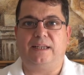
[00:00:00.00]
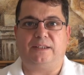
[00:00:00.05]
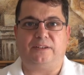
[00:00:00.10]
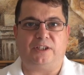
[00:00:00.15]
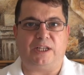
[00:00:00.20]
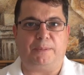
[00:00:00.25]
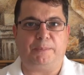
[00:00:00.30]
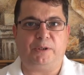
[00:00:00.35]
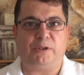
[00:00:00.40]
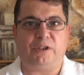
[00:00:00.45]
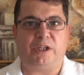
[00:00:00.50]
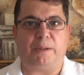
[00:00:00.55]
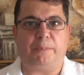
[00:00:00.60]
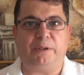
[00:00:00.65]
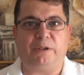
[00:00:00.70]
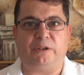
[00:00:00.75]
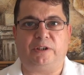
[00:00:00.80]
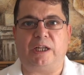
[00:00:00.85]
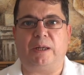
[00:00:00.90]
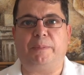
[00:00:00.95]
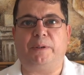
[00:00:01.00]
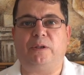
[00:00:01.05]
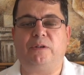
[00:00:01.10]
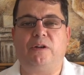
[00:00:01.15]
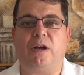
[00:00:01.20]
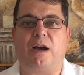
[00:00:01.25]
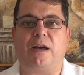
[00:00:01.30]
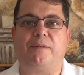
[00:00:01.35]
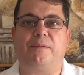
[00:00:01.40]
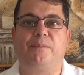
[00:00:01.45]

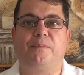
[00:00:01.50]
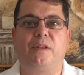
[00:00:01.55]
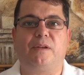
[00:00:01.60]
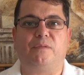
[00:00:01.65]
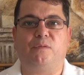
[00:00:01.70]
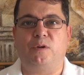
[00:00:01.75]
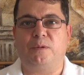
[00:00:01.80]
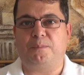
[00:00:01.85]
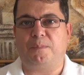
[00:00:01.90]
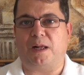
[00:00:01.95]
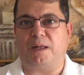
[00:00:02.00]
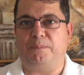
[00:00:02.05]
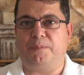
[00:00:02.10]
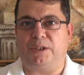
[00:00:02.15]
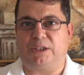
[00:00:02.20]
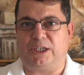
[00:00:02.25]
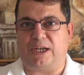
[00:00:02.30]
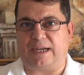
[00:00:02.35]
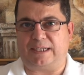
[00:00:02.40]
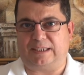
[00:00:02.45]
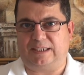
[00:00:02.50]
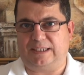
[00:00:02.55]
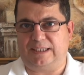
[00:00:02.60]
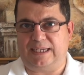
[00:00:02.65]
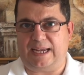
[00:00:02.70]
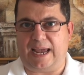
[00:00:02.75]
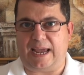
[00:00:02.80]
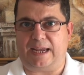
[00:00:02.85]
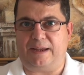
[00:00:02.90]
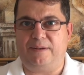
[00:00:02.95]

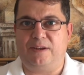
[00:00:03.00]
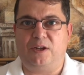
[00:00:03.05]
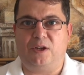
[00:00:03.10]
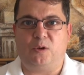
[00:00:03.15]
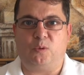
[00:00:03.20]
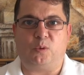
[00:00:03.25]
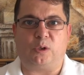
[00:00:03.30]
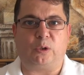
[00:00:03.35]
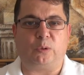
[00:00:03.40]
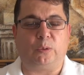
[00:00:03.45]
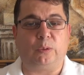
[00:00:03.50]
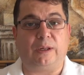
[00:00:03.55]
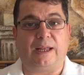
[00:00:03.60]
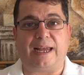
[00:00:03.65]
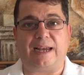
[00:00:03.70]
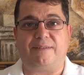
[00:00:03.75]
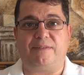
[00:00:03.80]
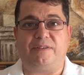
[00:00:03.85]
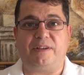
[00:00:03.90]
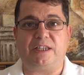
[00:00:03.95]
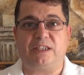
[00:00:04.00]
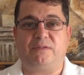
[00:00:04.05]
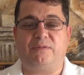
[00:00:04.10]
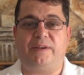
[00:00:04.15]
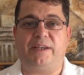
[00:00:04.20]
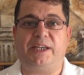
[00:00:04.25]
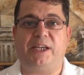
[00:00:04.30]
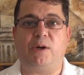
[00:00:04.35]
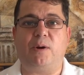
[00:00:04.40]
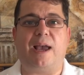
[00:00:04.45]
www.footballbook.ca, where we'll have this
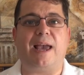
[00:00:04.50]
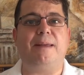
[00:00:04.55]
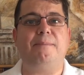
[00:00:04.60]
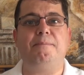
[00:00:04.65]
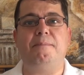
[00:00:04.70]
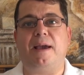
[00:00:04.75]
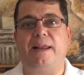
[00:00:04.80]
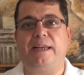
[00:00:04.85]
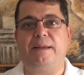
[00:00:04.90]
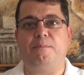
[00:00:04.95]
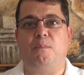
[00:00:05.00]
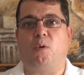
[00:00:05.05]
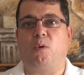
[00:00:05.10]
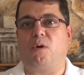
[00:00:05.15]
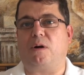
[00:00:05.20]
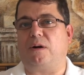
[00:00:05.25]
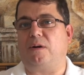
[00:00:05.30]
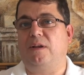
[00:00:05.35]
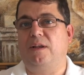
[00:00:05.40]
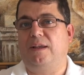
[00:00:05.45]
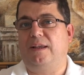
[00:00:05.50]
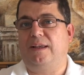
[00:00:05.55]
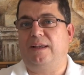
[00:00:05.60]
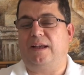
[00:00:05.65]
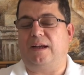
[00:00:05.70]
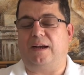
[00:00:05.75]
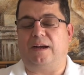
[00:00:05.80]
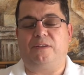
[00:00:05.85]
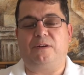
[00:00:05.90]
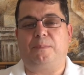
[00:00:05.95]
video and many more
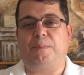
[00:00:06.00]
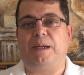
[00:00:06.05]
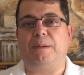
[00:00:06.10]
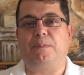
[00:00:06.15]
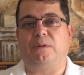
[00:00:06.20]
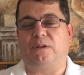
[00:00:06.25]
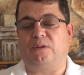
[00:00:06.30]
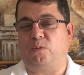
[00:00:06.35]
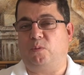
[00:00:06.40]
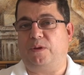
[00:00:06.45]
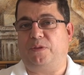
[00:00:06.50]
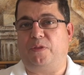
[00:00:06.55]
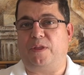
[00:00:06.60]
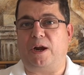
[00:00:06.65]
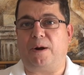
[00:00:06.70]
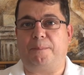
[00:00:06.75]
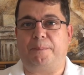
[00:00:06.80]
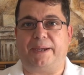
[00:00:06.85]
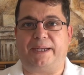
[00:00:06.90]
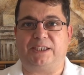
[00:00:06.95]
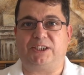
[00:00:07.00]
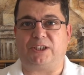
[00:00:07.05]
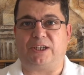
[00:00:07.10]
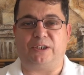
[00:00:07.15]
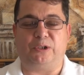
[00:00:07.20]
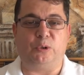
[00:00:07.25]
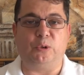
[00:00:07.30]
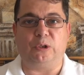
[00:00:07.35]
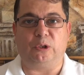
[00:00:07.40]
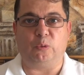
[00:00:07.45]
other people with their picks on
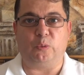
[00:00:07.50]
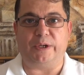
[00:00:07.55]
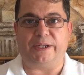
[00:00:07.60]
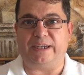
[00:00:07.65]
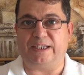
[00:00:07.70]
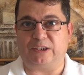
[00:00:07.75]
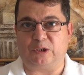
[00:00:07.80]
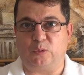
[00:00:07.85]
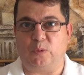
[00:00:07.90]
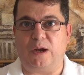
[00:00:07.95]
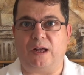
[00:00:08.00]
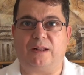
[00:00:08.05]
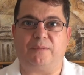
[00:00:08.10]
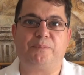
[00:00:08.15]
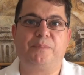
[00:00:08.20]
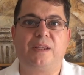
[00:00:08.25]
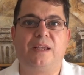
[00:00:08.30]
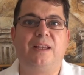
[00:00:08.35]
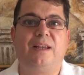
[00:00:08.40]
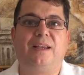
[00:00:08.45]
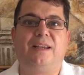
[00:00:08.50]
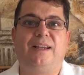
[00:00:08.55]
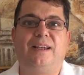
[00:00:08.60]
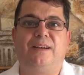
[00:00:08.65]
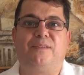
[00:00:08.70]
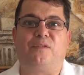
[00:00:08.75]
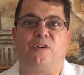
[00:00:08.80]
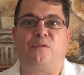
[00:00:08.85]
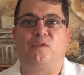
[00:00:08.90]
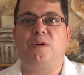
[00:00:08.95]
who will win as well.
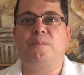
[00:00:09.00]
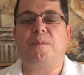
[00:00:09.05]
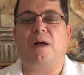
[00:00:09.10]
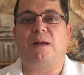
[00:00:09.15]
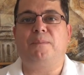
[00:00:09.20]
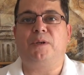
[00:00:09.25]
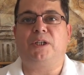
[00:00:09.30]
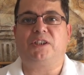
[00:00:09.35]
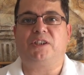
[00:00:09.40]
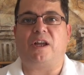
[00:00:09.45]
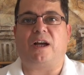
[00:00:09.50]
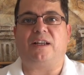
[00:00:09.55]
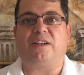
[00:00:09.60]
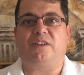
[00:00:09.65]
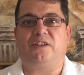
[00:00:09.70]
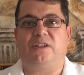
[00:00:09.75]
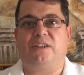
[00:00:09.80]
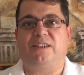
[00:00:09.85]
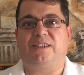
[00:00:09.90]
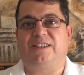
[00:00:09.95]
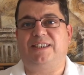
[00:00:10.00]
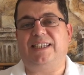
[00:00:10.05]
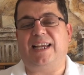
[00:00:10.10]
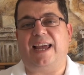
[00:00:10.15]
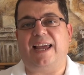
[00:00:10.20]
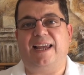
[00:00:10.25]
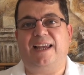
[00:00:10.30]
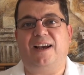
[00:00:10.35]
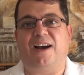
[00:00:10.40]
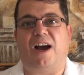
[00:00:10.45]
For
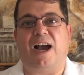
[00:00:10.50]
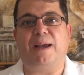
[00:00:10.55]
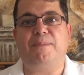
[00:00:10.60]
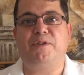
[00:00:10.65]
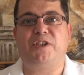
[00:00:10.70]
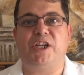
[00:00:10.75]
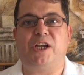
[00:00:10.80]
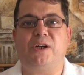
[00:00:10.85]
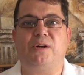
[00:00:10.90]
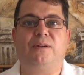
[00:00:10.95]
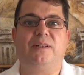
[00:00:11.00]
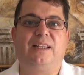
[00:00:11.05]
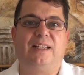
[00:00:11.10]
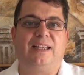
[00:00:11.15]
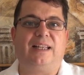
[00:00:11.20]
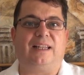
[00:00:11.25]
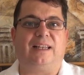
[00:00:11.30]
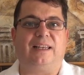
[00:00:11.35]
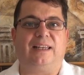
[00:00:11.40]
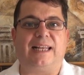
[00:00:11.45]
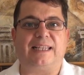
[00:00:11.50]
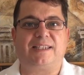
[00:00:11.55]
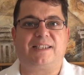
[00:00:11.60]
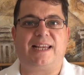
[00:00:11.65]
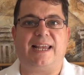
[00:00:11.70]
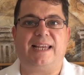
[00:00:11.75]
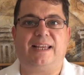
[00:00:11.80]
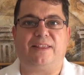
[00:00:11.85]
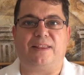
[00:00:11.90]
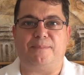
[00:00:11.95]
footballbook.ca, I'm Gio. Let's
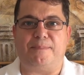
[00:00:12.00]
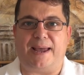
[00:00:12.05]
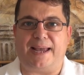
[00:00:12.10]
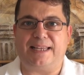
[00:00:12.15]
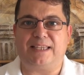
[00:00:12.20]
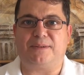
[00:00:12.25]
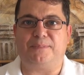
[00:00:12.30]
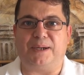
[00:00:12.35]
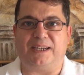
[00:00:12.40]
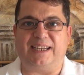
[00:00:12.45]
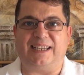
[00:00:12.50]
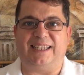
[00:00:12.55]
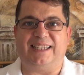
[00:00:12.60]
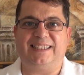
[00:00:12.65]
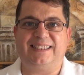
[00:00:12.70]
take the man's money.